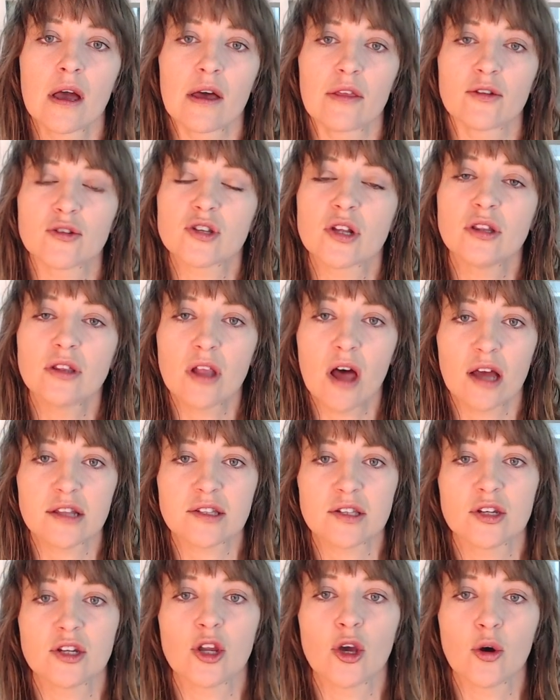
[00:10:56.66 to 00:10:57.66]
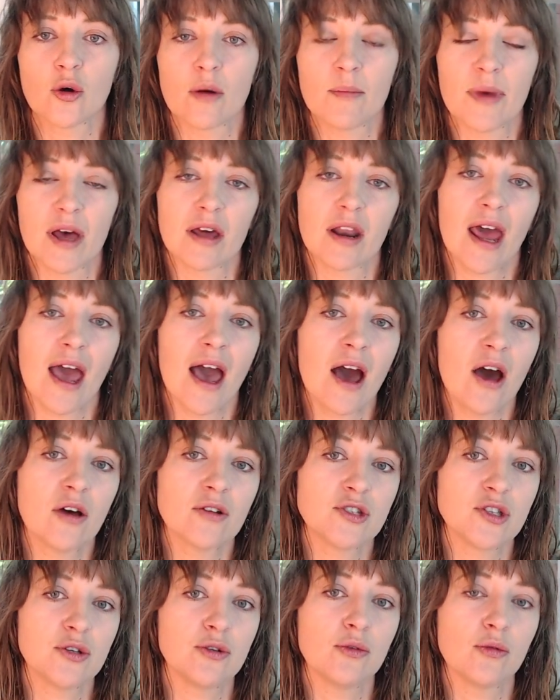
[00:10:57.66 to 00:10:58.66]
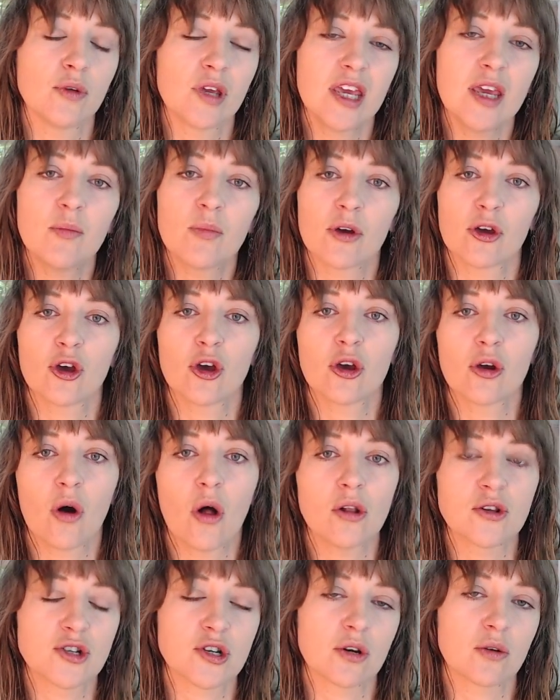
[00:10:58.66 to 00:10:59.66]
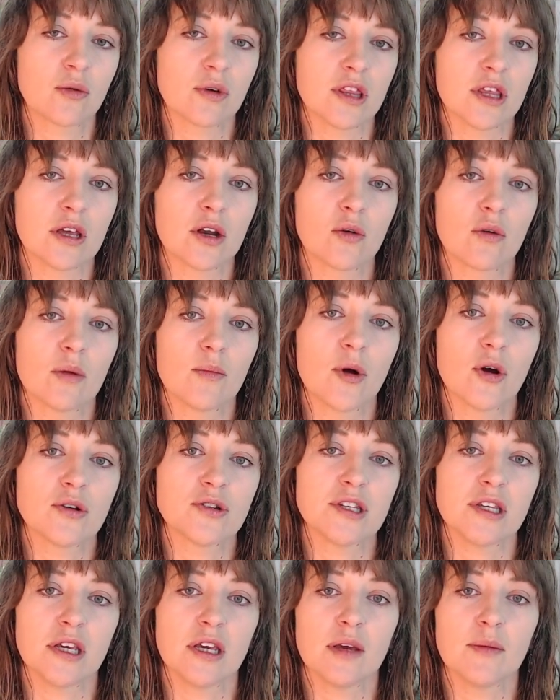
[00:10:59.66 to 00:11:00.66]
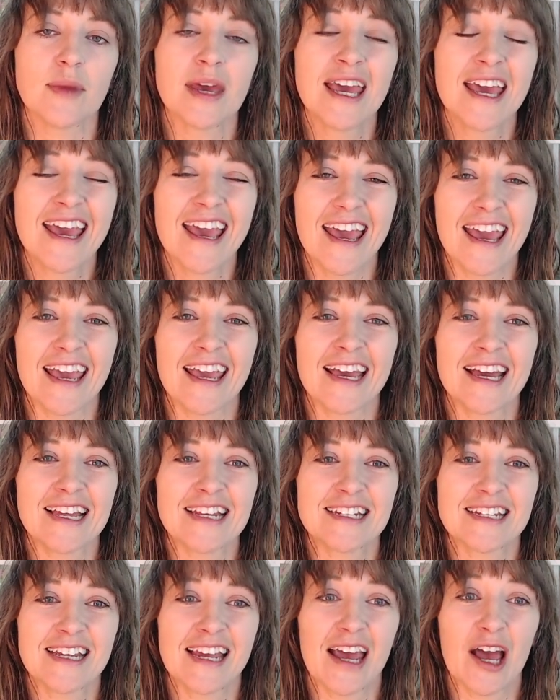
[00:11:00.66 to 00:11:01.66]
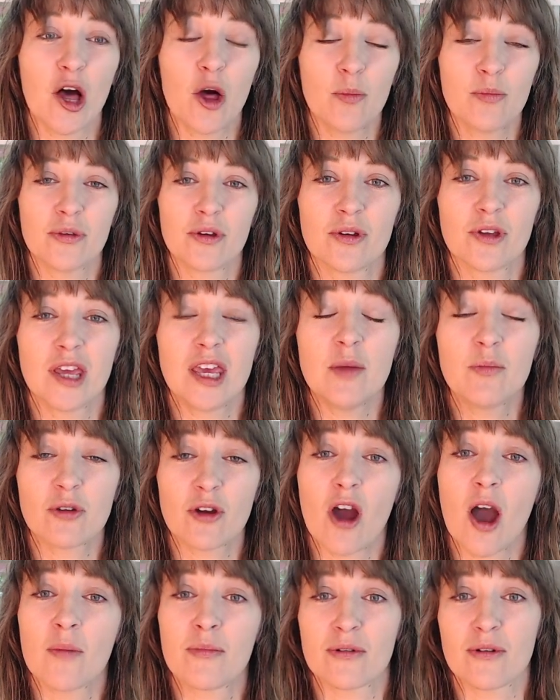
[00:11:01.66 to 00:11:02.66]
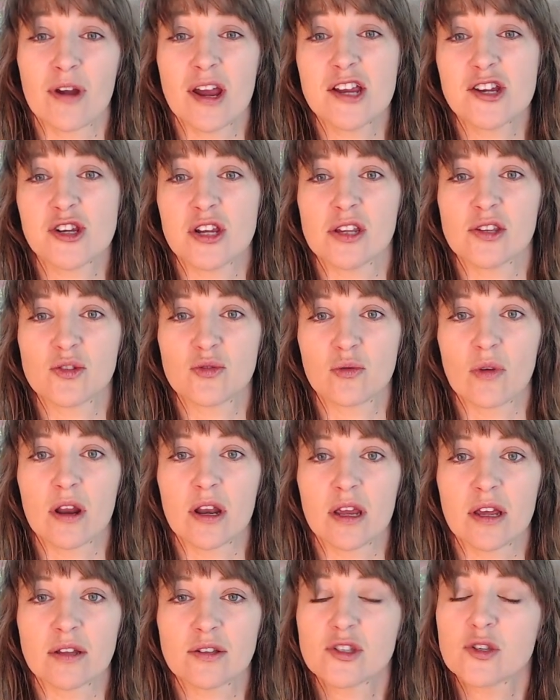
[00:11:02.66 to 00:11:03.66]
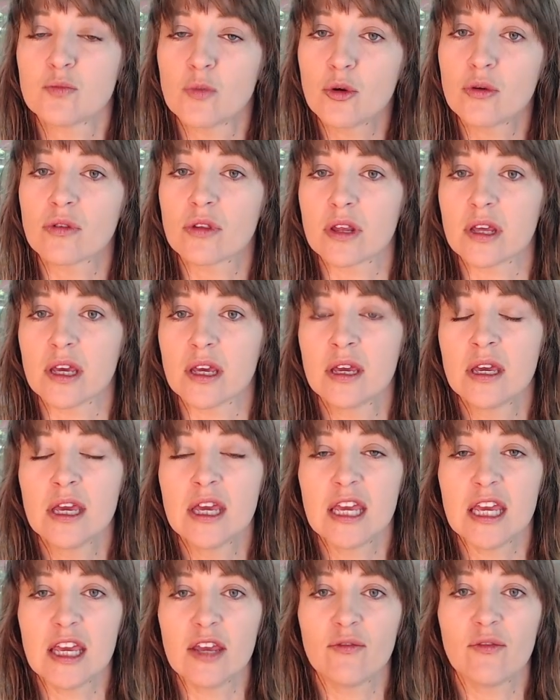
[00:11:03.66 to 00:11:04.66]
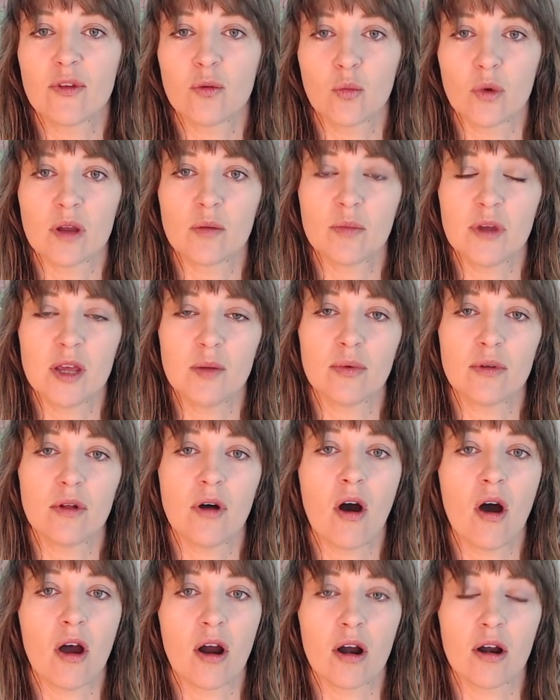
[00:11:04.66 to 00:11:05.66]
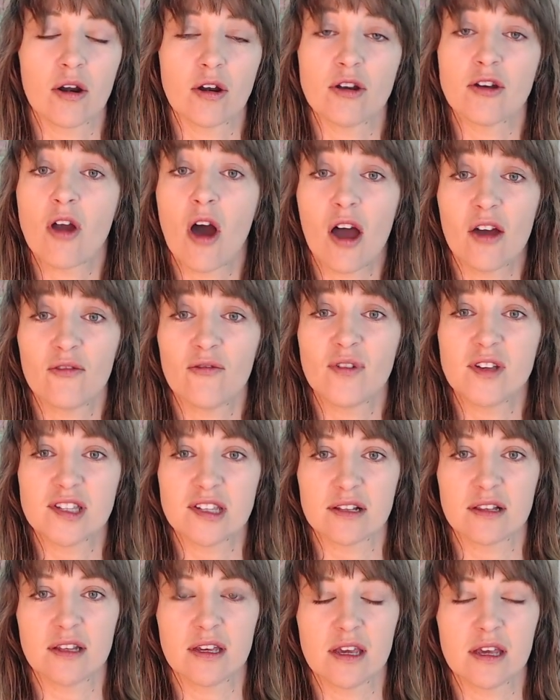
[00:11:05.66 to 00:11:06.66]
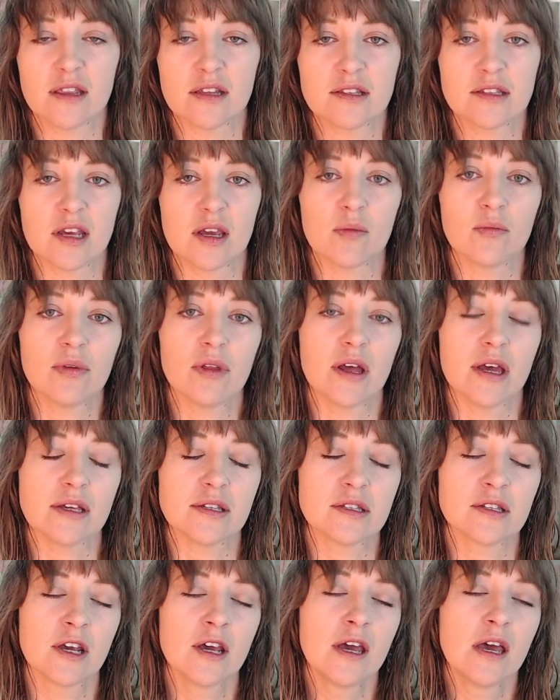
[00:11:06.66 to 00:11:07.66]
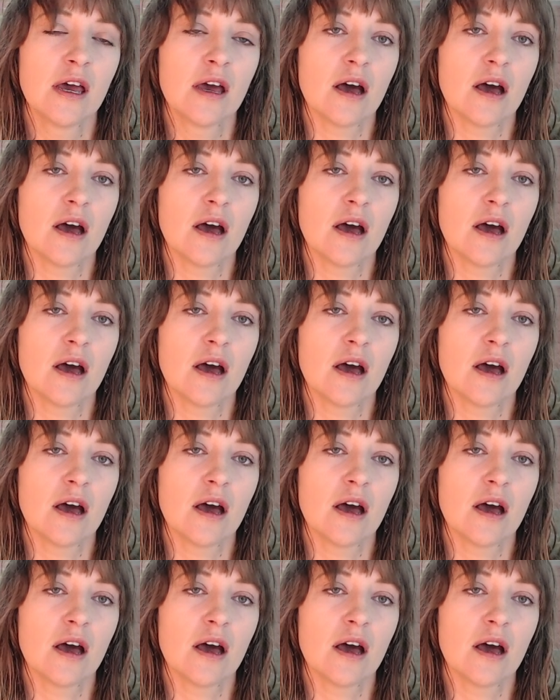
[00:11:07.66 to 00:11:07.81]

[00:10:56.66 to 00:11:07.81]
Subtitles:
There's a lot to know about how to keep a good culture within a remote team and help keep your operations running smoothly even when people are not physically in the same place.